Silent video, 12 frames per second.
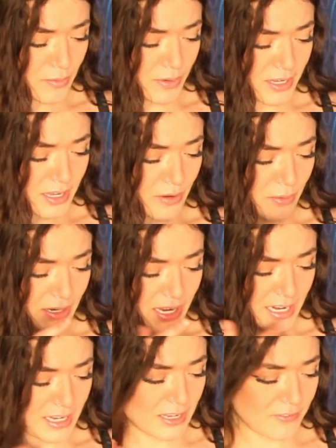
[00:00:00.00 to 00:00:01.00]
You want to get
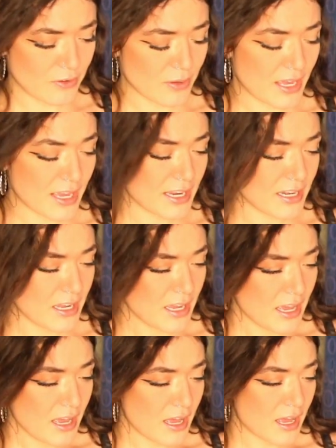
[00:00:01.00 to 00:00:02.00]
organic if you can.
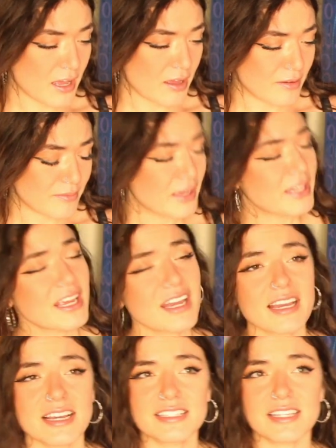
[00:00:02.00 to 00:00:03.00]
Um, and
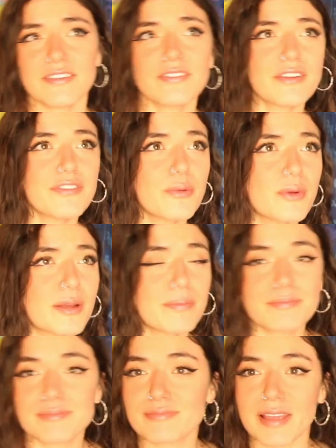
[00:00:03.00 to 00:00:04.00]
yeah, guys, even if you want to
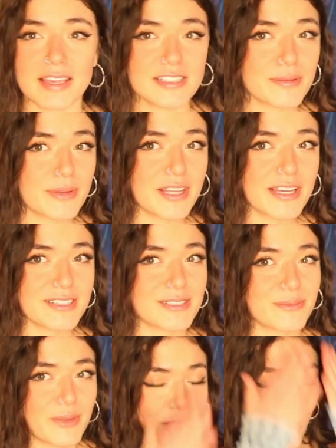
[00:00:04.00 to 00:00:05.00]
take some of
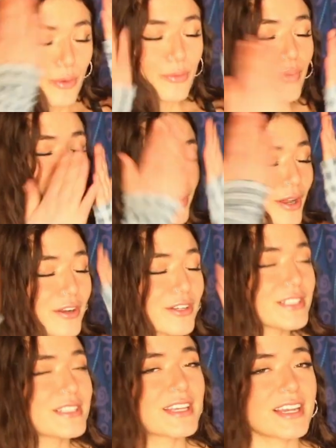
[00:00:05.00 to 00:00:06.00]
this, rub it on
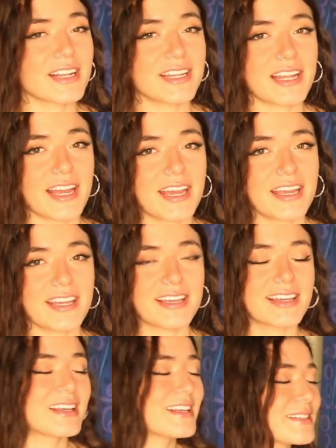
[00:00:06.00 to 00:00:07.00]
your skin at night,
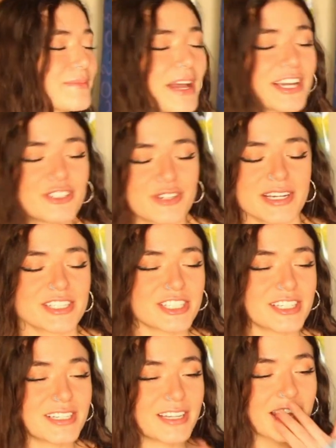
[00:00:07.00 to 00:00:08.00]
get some
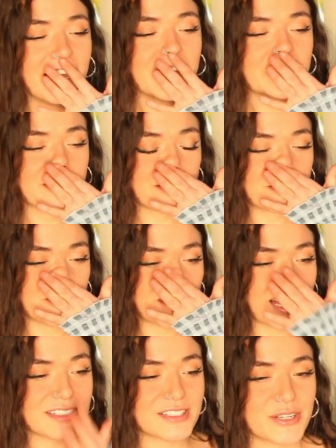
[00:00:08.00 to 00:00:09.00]
hydration. You could do
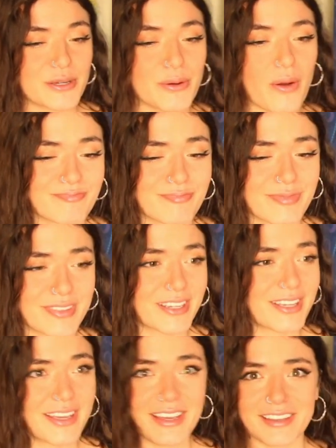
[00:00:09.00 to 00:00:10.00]
that too.
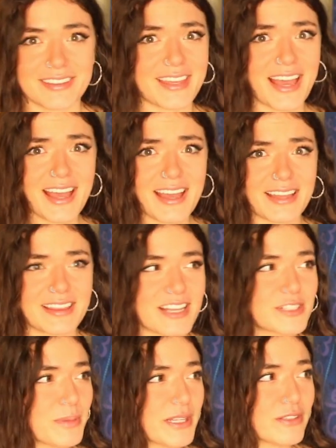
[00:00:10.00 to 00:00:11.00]
Yeah,
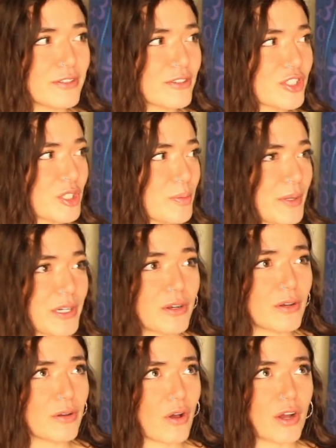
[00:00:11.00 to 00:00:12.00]
that's my little spiel
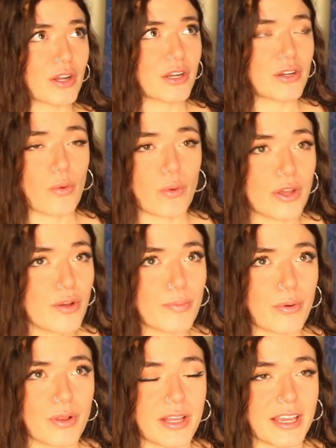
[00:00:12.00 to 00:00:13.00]
on oil
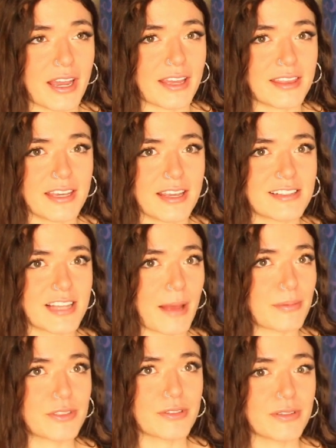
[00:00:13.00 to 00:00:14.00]
pulling. I think it's
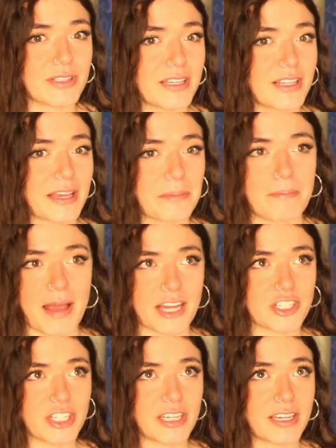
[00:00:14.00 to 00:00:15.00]
absolutely like
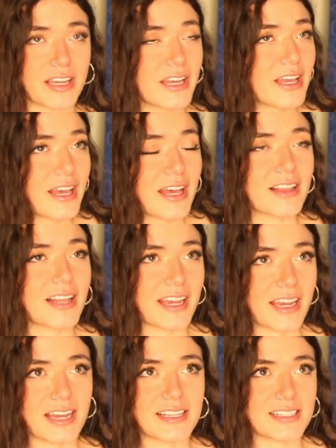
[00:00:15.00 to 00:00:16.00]
magic.
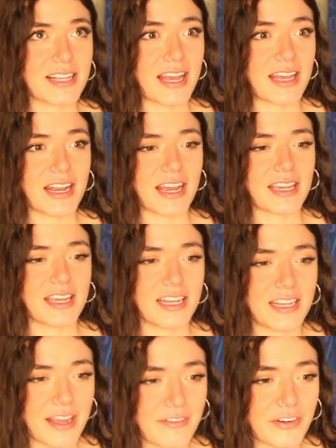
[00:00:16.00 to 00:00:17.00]
Like I said, I
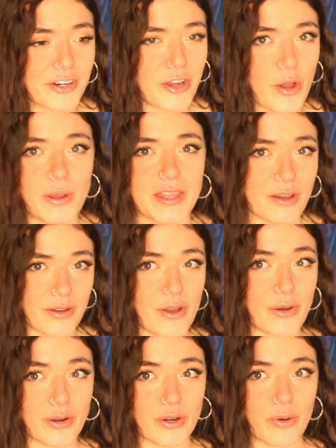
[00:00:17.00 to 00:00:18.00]
can never go without
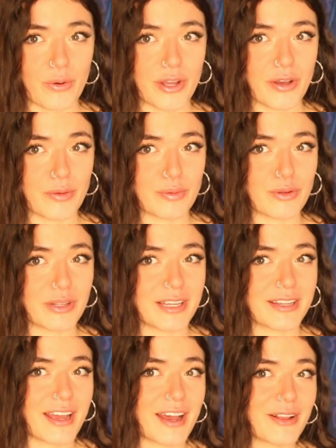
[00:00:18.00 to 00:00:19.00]
coconut oil
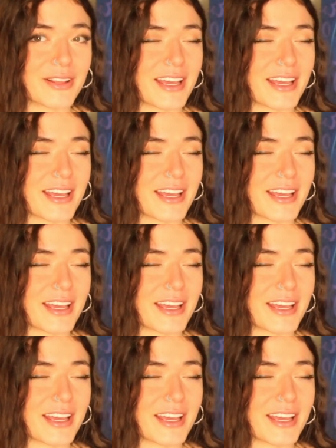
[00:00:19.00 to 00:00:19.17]
pulling now.